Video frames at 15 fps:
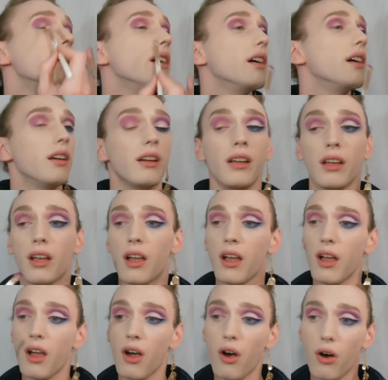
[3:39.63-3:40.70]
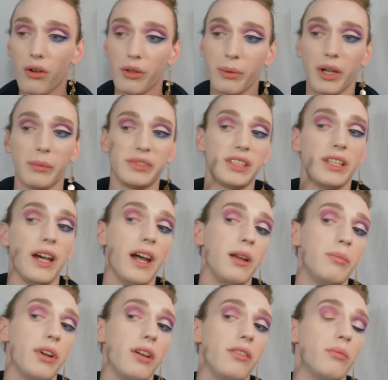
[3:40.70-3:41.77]
it all the way up to the
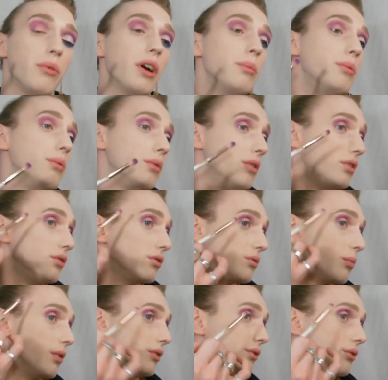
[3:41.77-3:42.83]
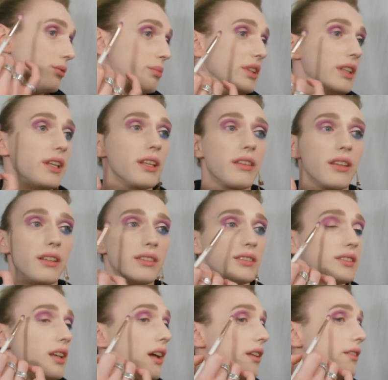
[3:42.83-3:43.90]
eyebrow. The purple you just want to be like this
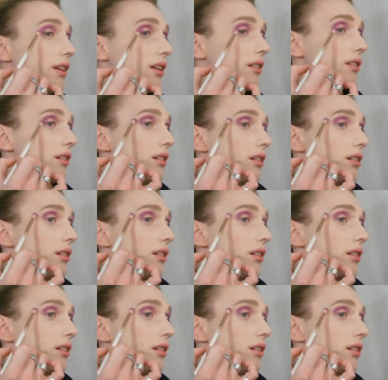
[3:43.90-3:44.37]
and then